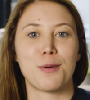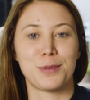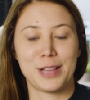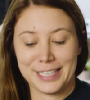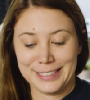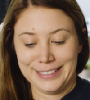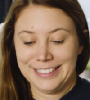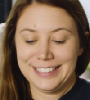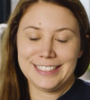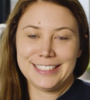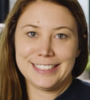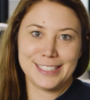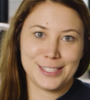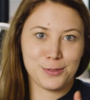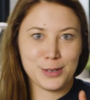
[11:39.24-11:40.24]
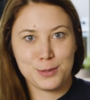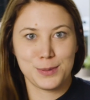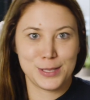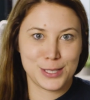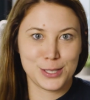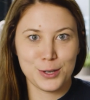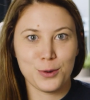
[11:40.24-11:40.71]
and we're like, oh, this
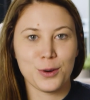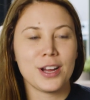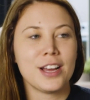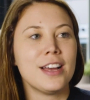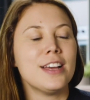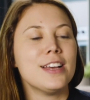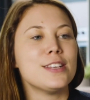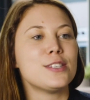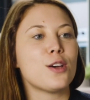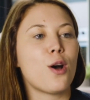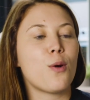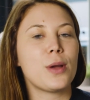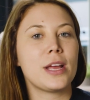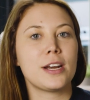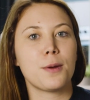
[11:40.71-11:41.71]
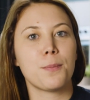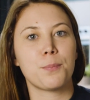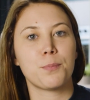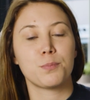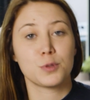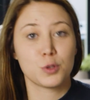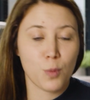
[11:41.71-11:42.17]
recipe's due. So we ended up
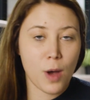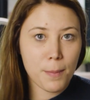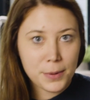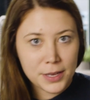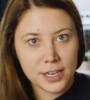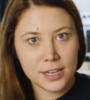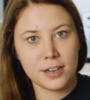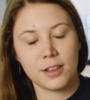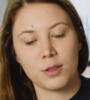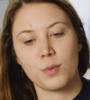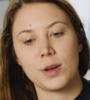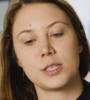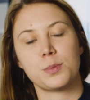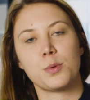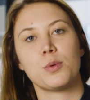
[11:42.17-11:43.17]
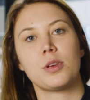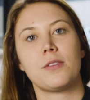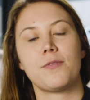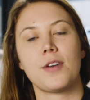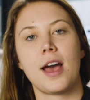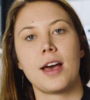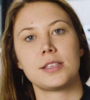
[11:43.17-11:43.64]
swapping in another recipe
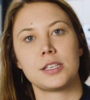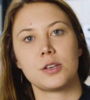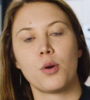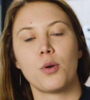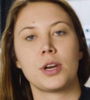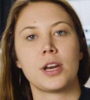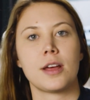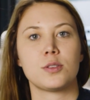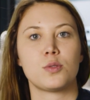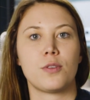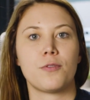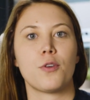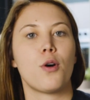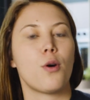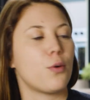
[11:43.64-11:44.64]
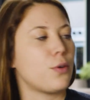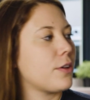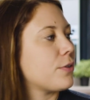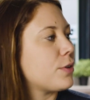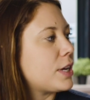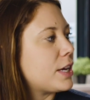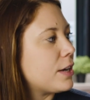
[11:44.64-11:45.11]
really fast and holding on to it for a whole
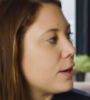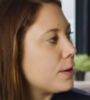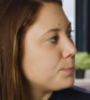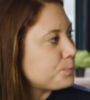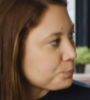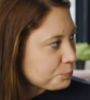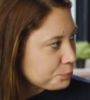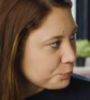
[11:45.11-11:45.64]
nother year.